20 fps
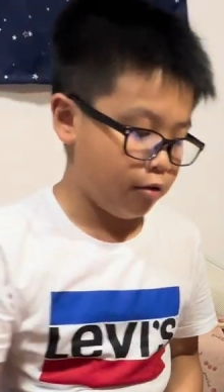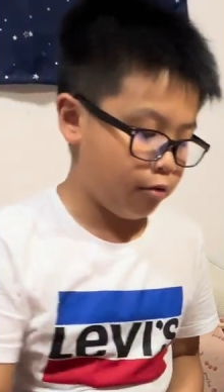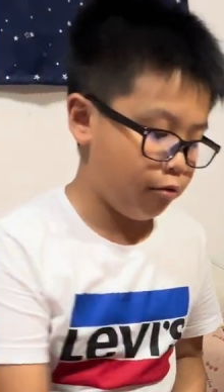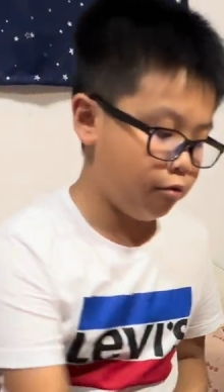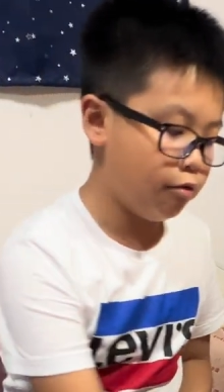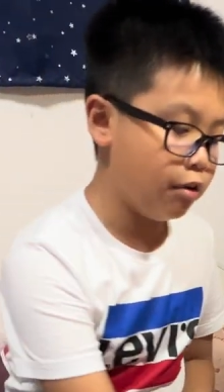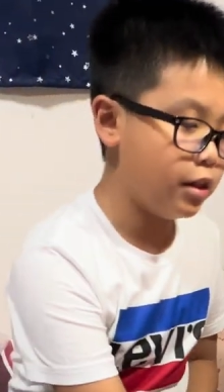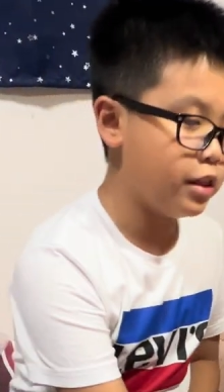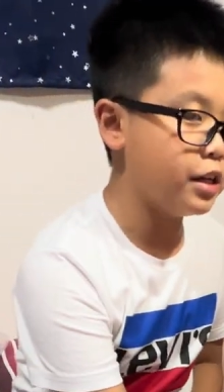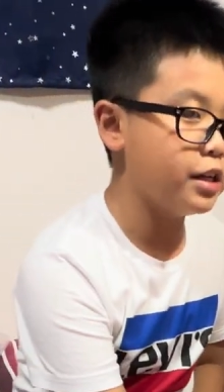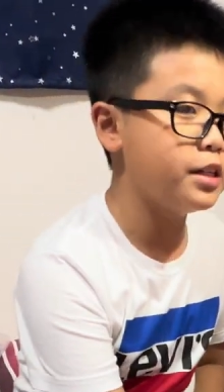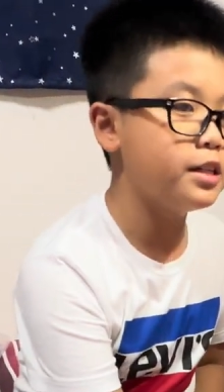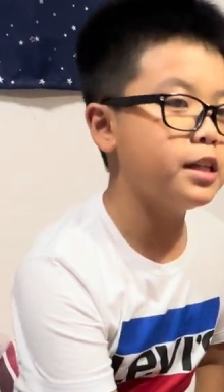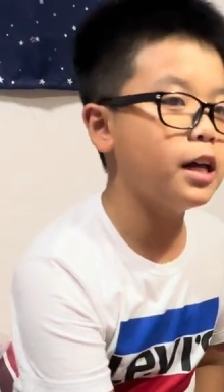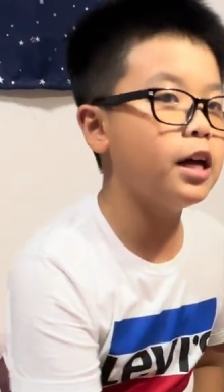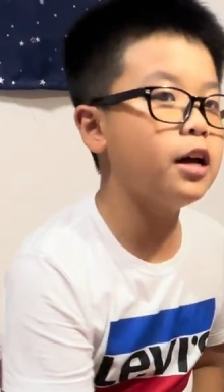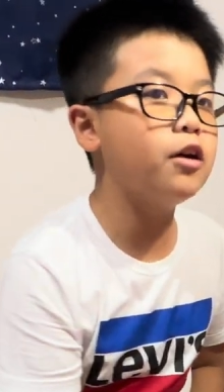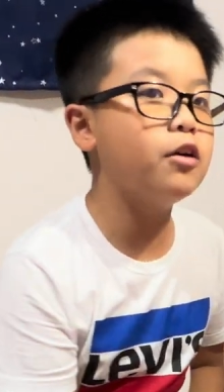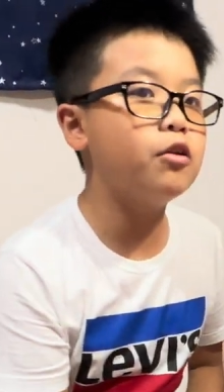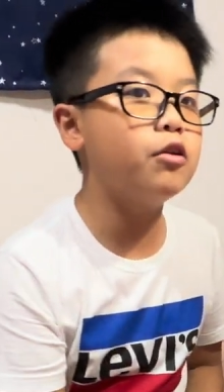with a
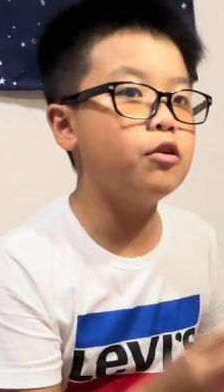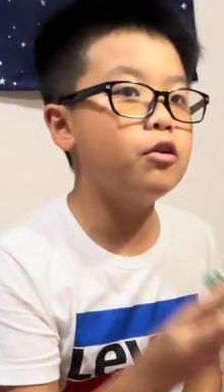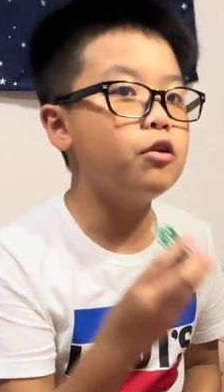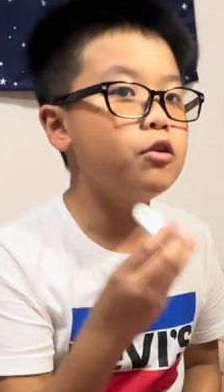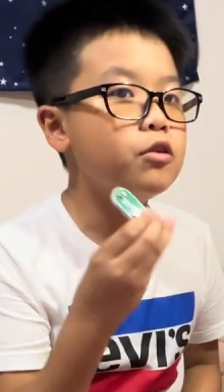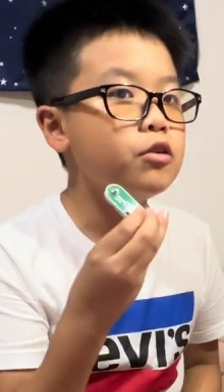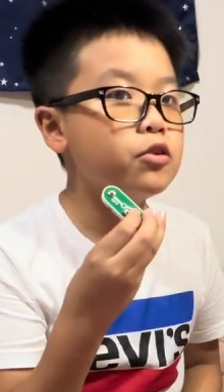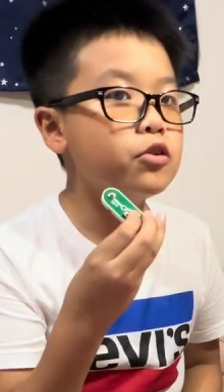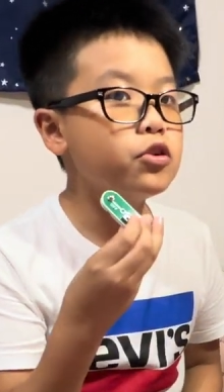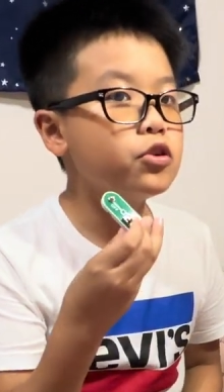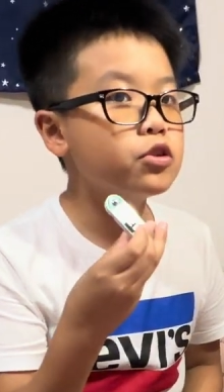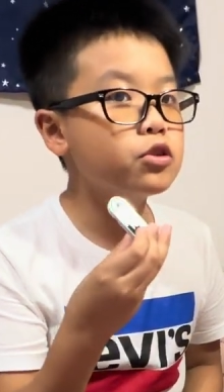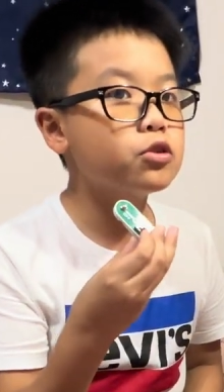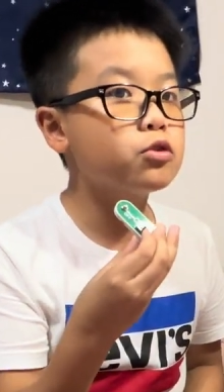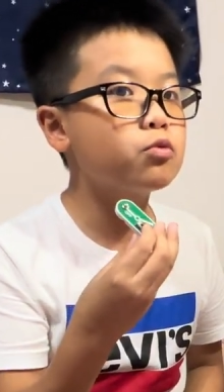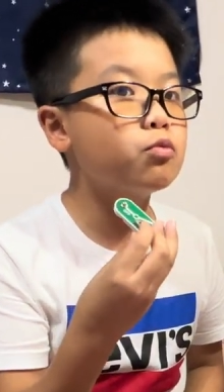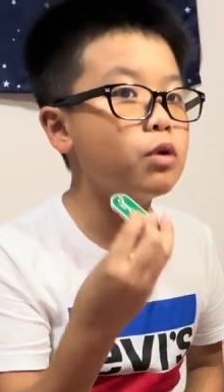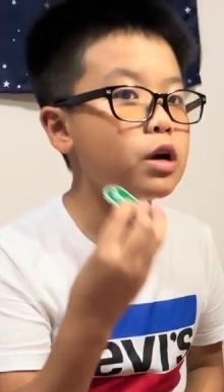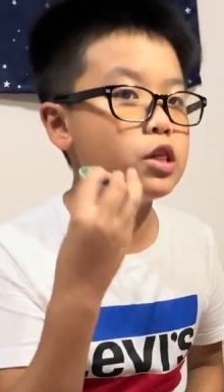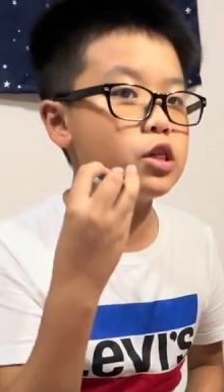single
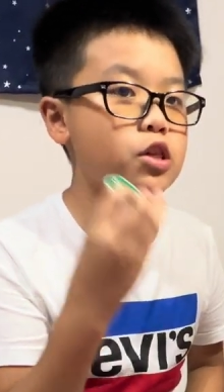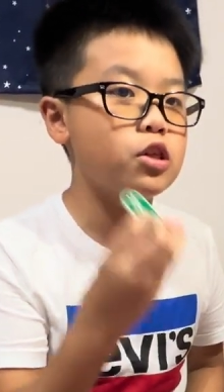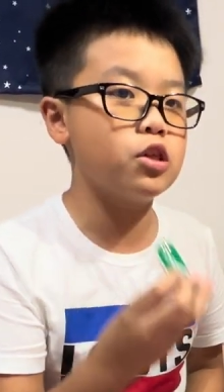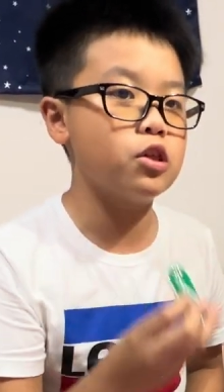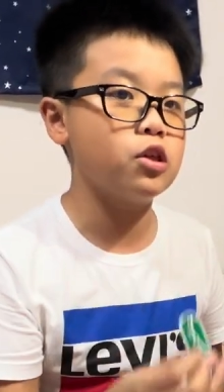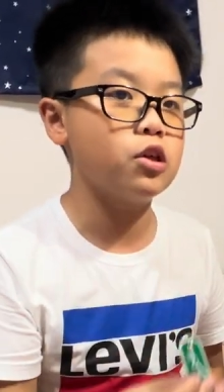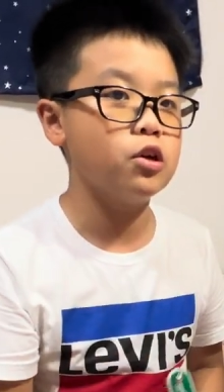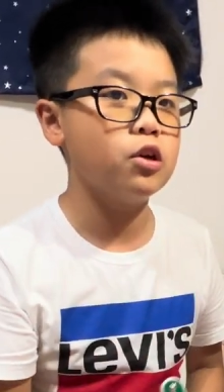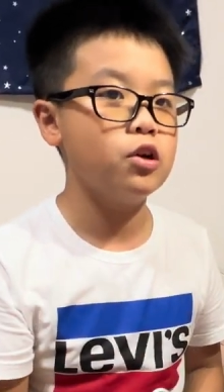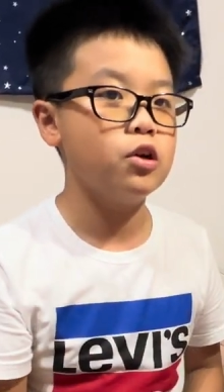switch